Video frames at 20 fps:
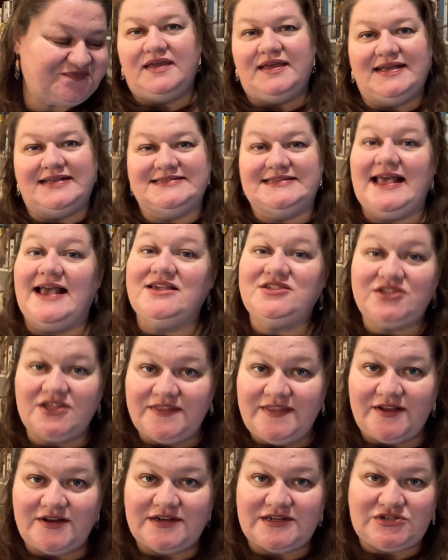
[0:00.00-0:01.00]
He's actually
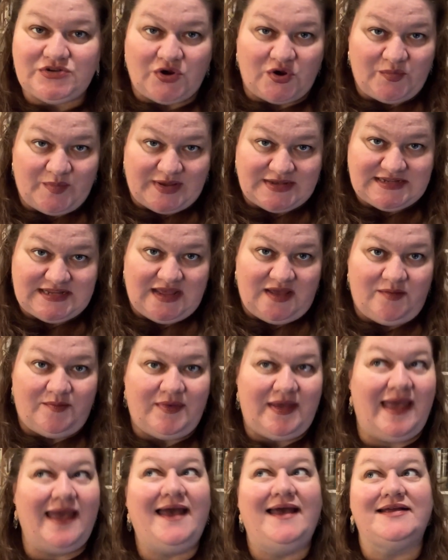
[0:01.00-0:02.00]
there to torment him,
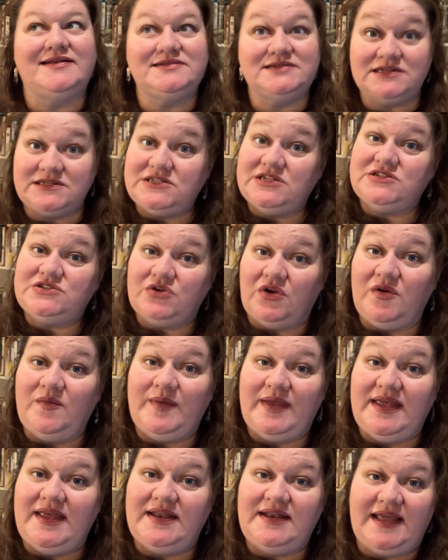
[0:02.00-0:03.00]
and to
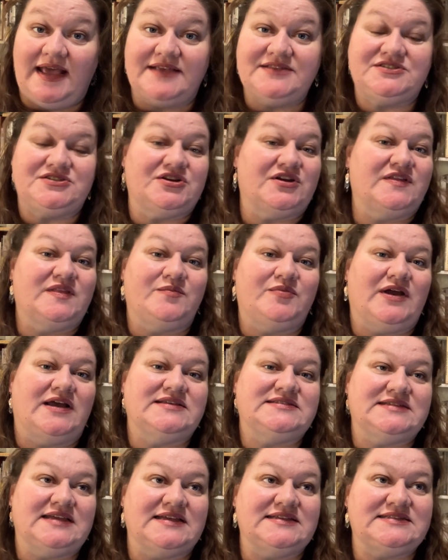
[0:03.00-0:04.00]
torment Hester in the
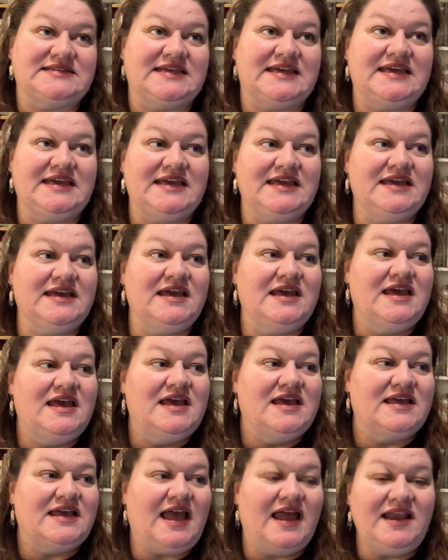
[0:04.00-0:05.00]
process. He
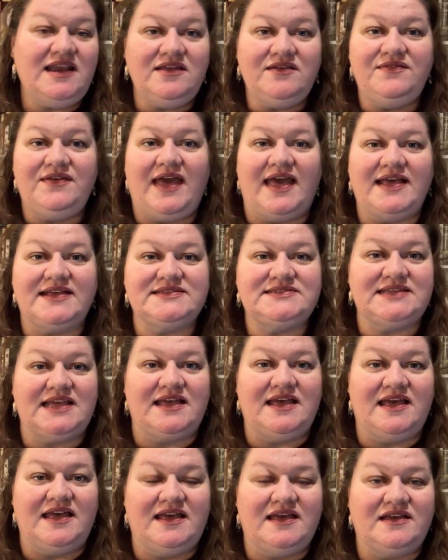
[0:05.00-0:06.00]
kind of has
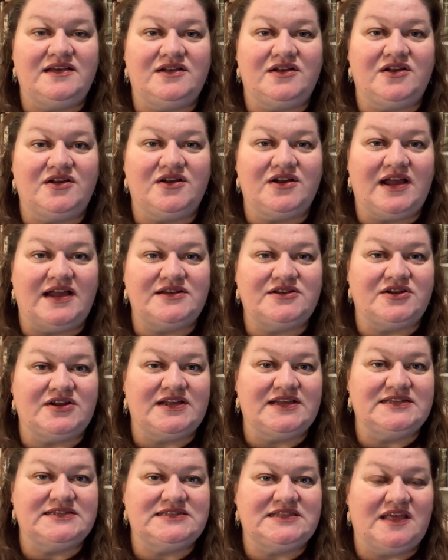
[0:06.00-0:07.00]
her under
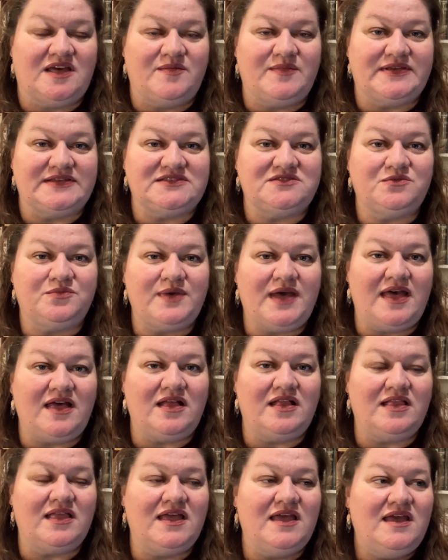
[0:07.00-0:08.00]
his thumb as
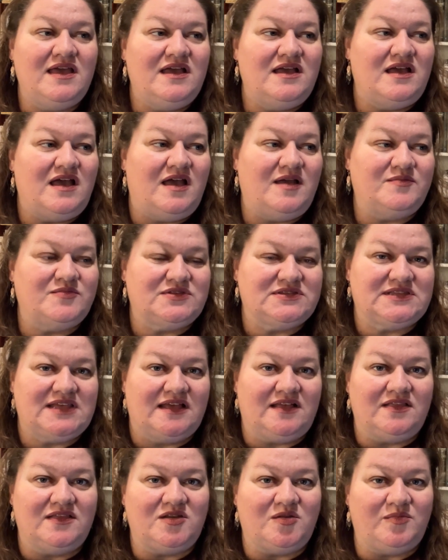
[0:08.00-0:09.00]
well, just
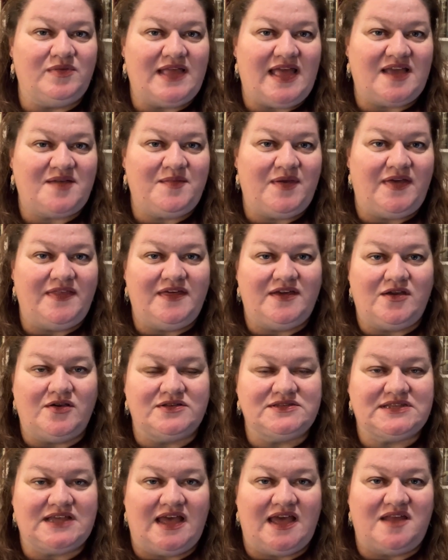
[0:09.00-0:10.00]
like a little blackmail that
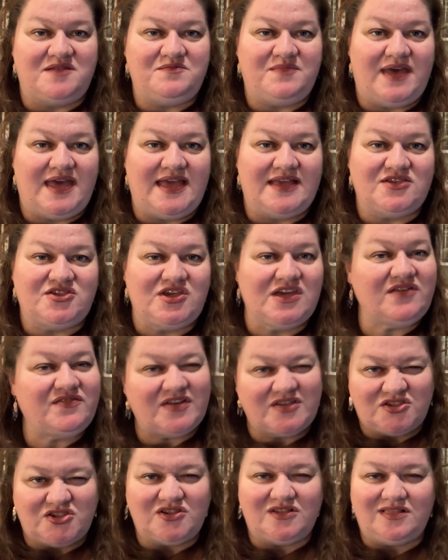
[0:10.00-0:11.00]
goes on, but she
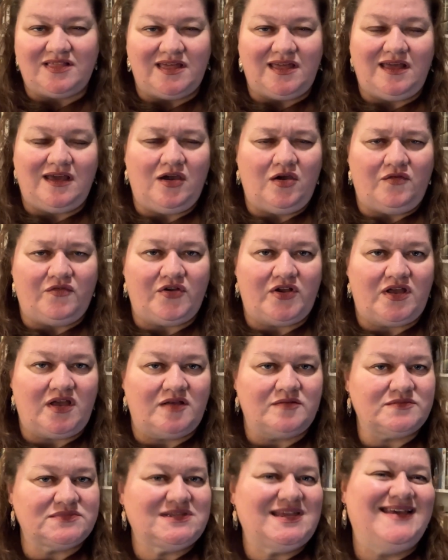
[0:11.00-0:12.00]
eventually
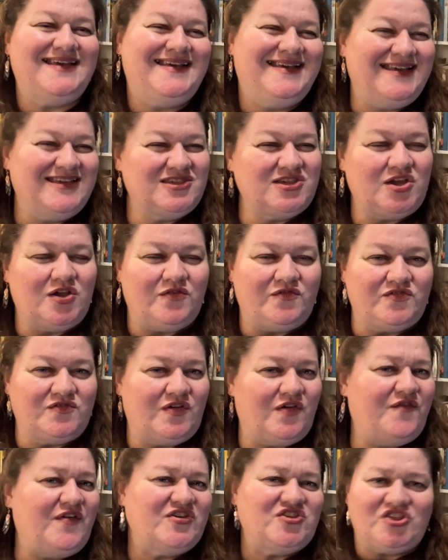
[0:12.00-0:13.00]
overcomes. She
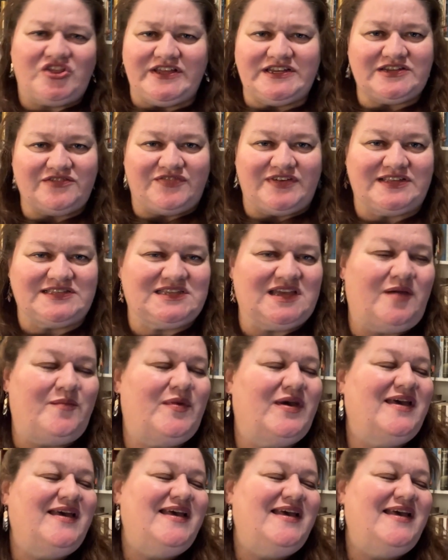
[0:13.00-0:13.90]
eventually defeats him.